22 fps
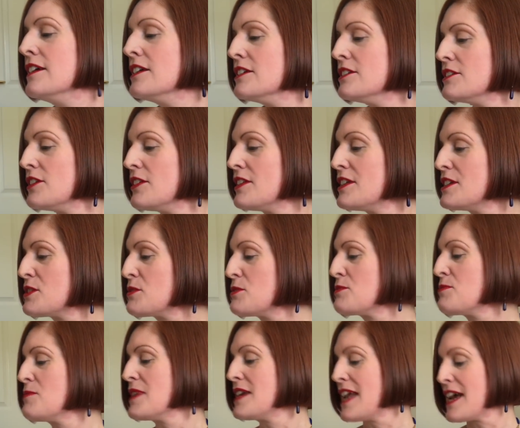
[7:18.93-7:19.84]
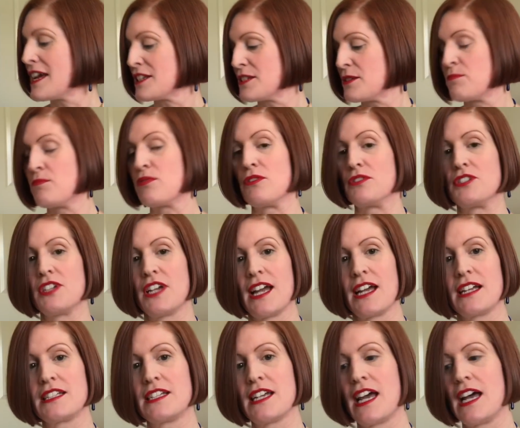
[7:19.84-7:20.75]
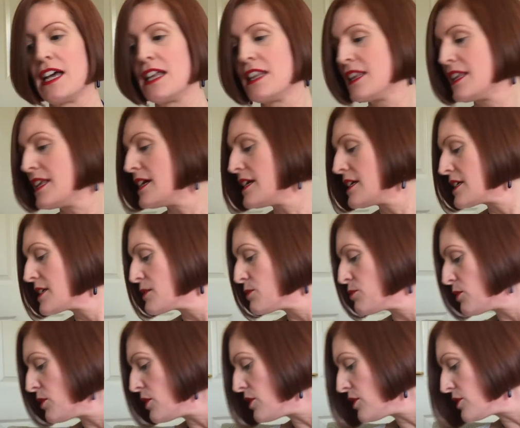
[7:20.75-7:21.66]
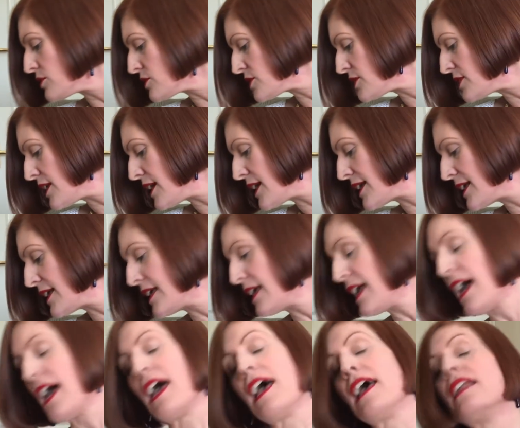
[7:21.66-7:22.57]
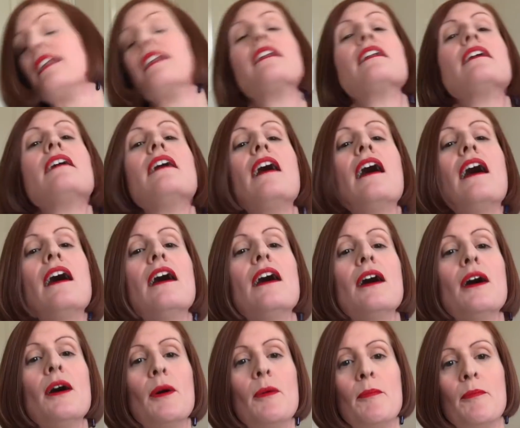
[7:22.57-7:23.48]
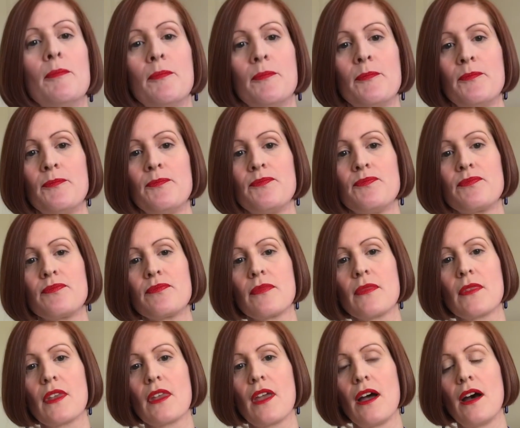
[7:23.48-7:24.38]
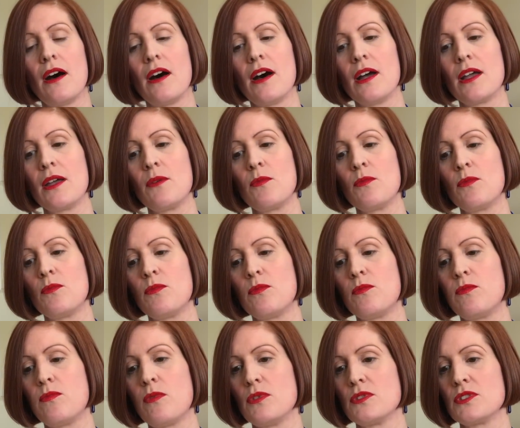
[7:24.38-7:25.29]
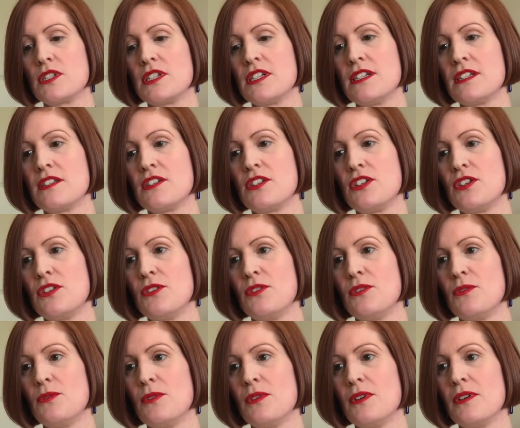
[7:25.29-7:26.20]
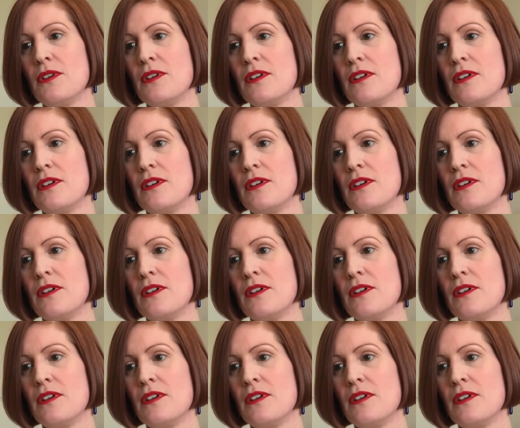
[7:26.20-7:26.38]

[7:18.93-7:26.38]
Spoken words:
So this was my next project, and this was again, I wanted to